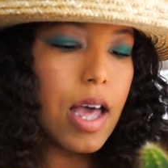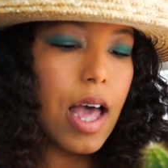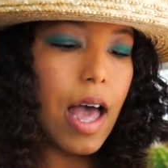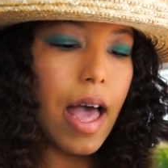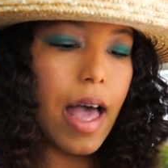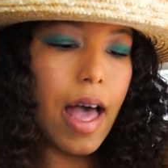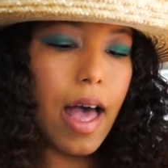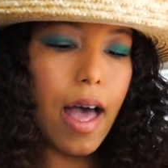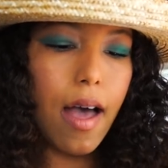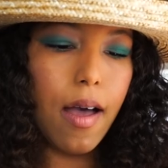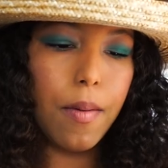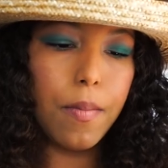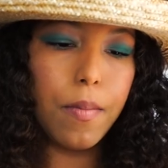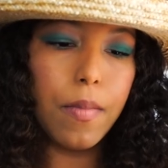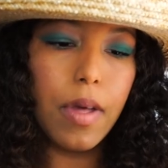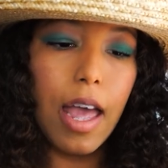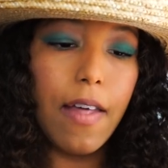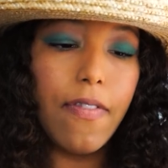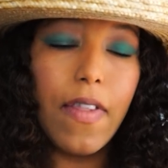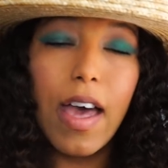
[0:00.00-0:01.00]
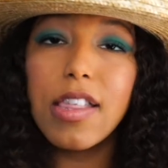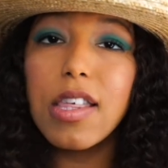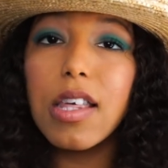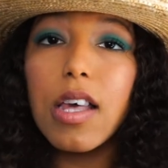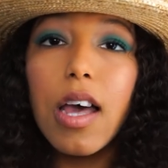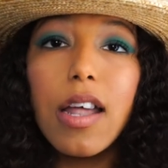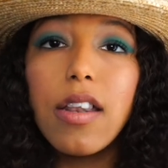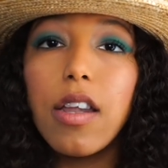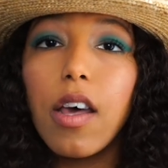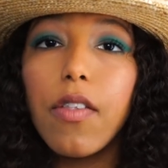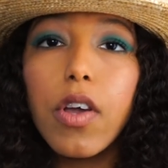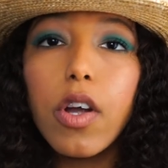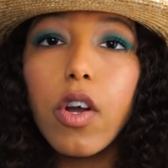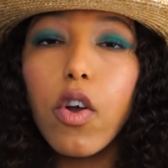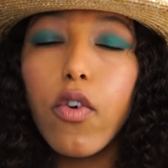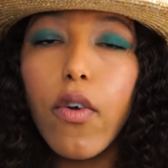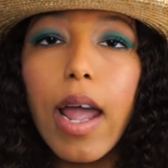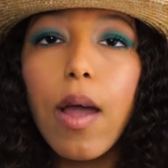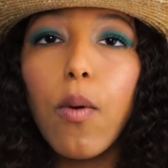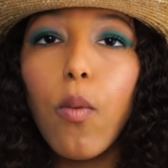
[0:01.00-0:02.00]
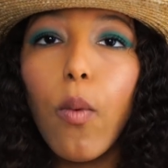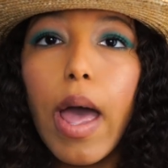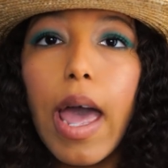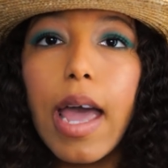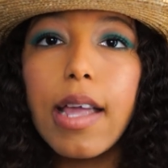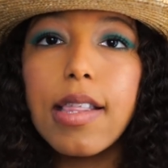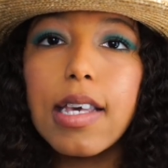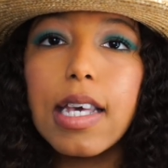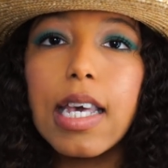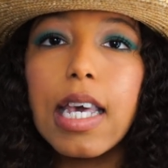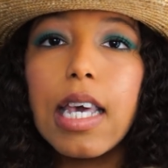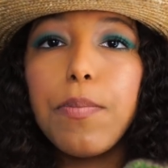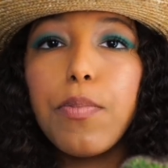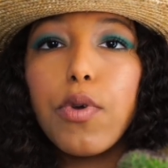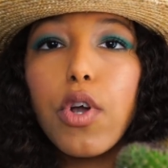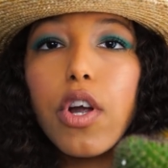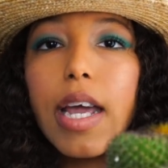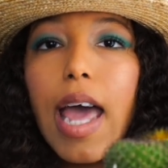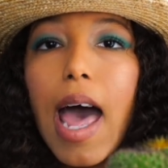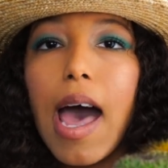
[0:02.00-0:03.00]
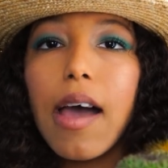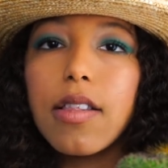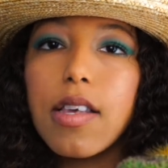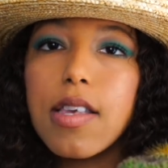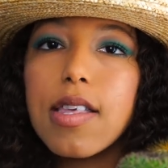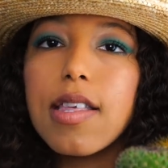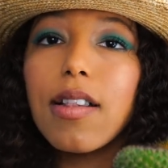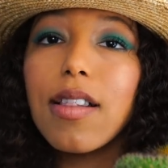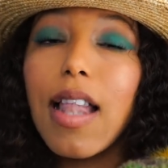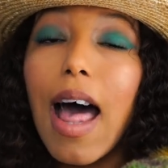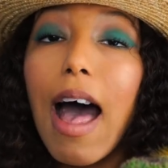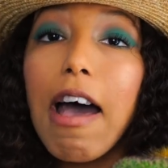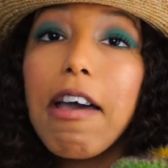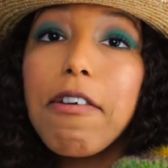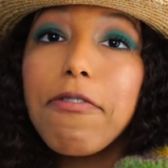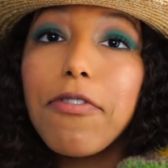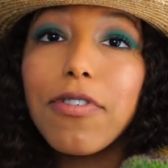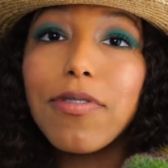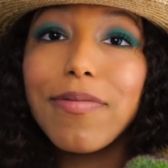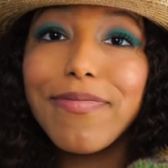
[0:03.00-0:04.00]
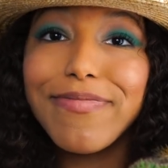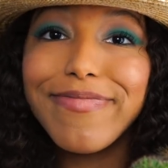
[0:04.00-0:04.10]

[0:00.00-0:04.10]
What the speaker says: And that's another great way to keep your cactus alive.